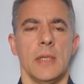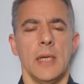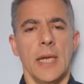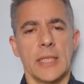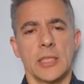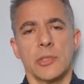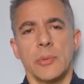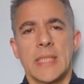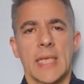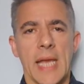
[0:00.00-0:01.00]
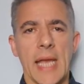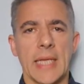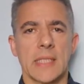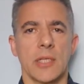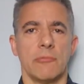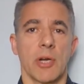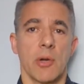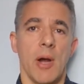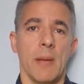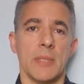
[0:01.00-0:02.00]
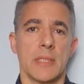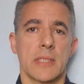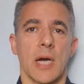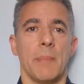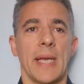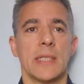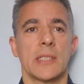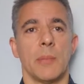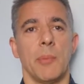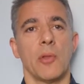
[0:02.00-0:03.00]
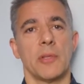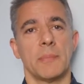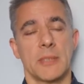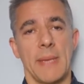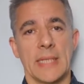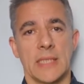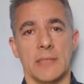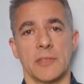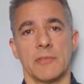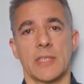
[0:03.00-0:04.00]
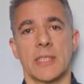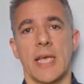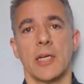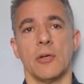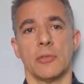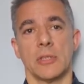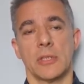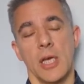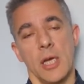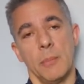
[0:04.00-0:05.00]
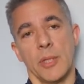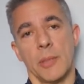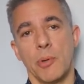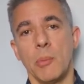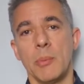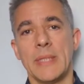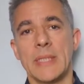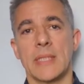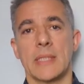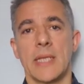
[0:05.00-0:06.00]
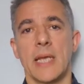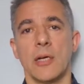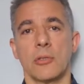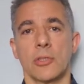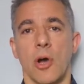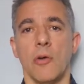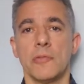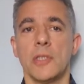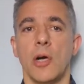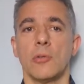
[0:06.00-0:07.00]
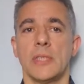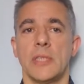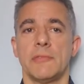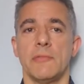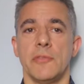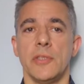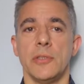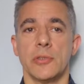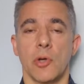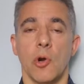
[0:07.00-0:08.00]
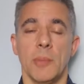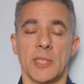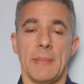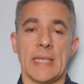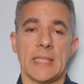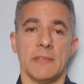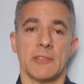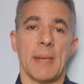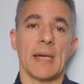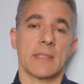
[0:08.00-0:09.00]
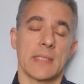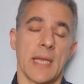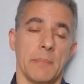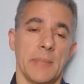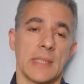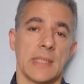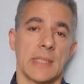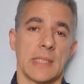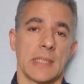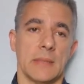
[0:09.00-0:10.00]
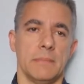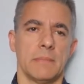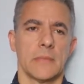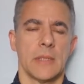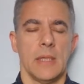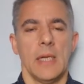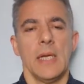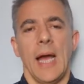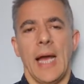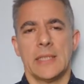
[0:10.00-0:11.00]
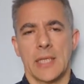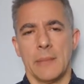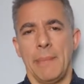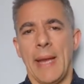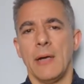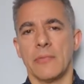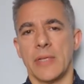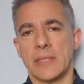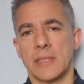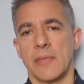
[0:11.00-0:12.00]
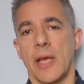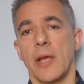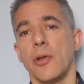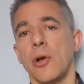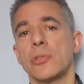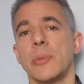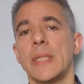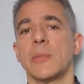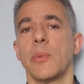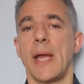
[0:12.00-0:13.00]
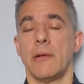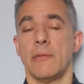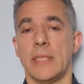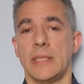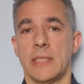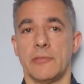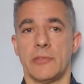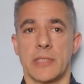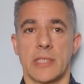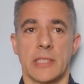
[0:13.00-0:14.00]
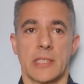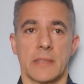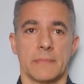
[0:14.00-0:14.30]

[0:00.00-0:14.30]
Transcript: It is always the case that requirements are based upon the perspectives of the stakeholders, but the problem is that stakeholders often hold different views or perspectives about the same business system, and to compound this, they are not always aware of these differences.